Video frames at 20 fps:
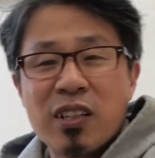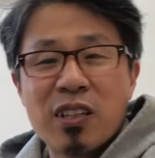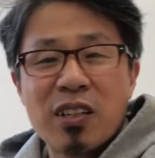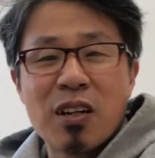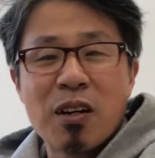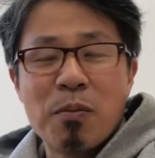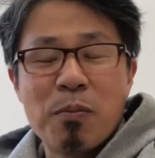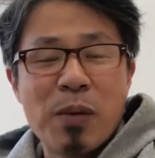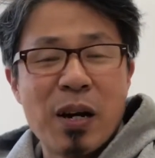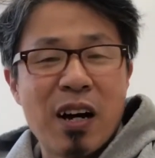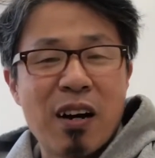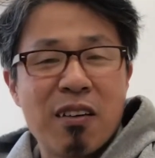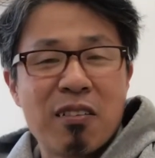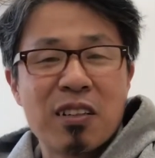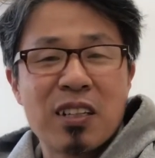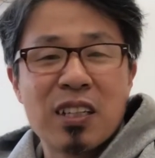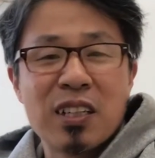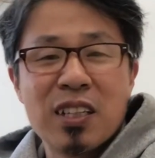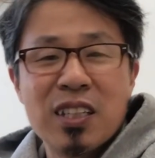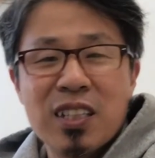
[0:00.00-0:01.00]

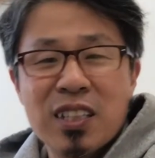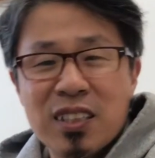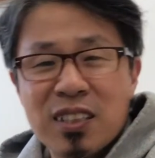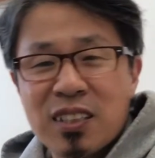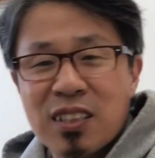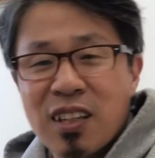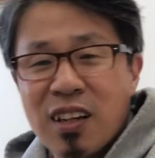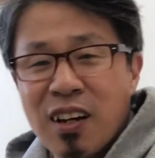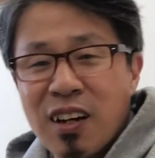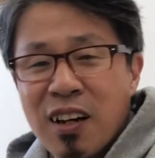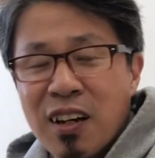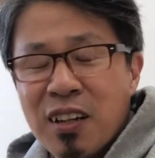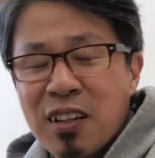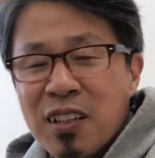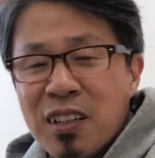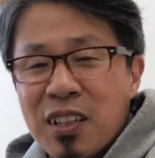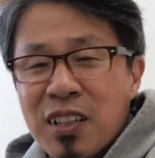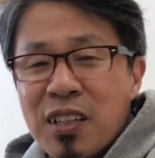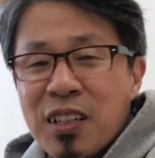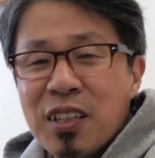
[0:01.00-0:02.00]
about Esau.
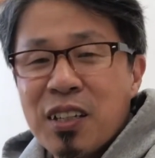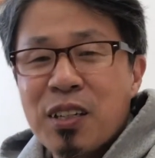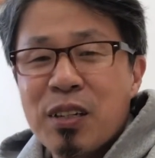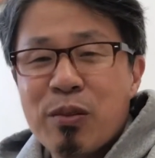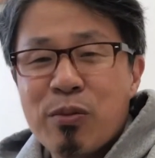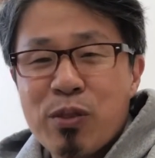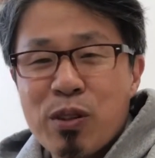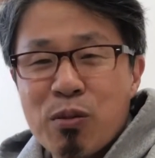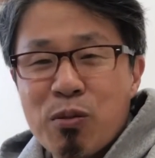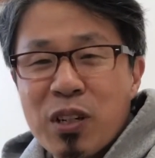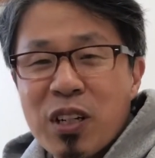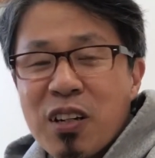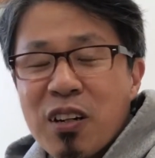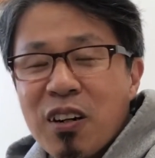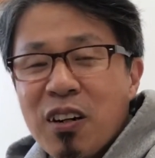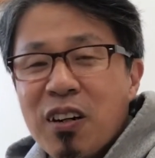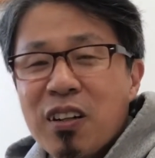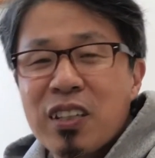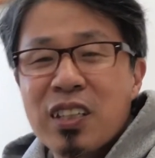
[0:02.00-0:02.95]
If you recall,